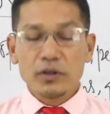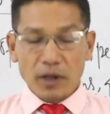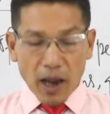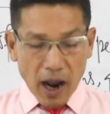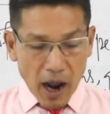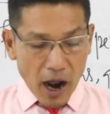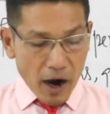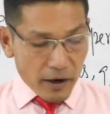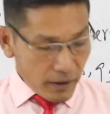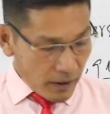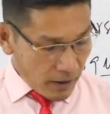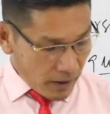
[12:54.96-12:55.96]
are
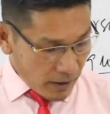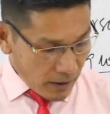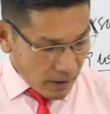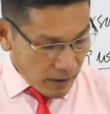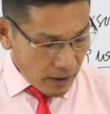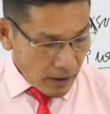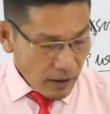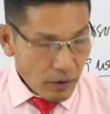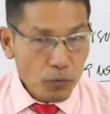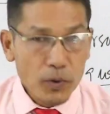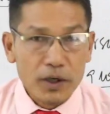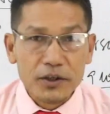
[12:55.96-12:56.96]

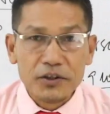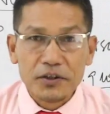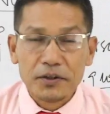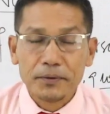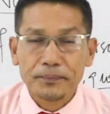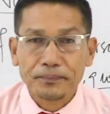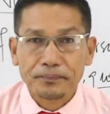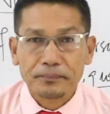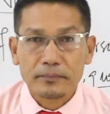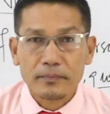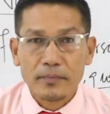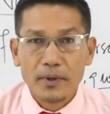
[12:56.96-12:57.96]
words.
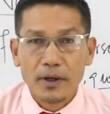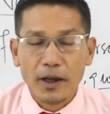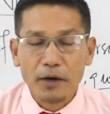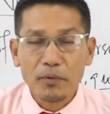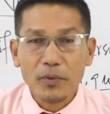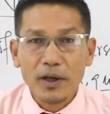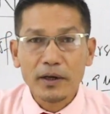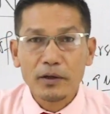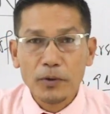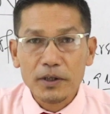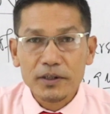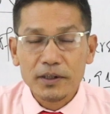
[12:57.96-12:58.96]

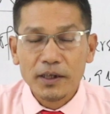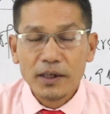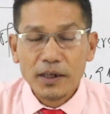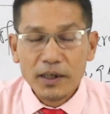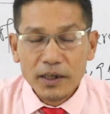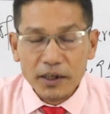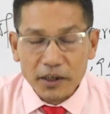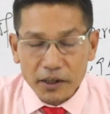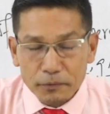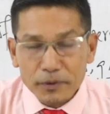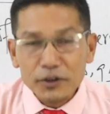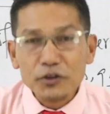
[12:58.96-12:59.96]
Words
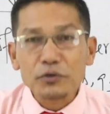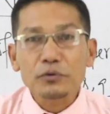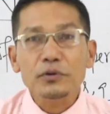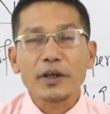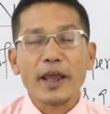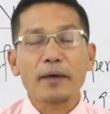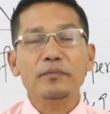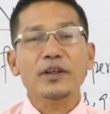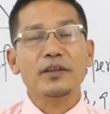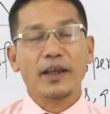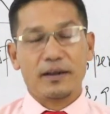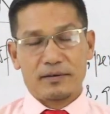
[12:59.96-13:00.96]
given to name the
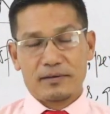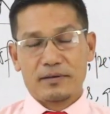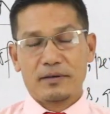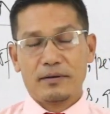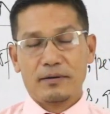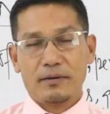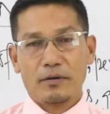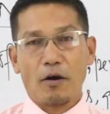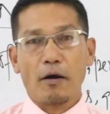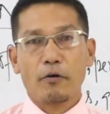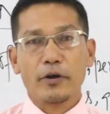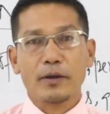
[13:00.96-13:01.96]
things.
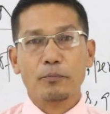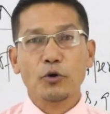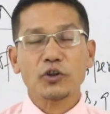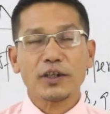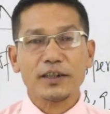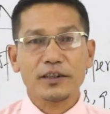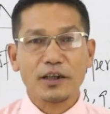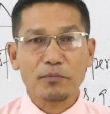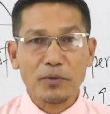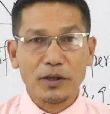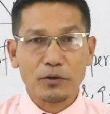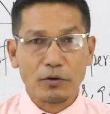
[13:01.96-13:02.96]
Or
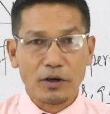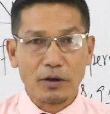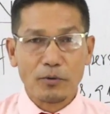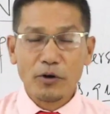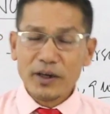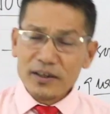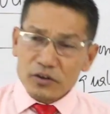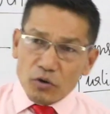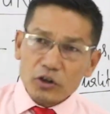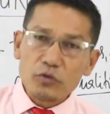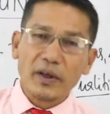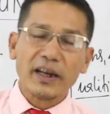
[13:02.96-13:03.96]
in short,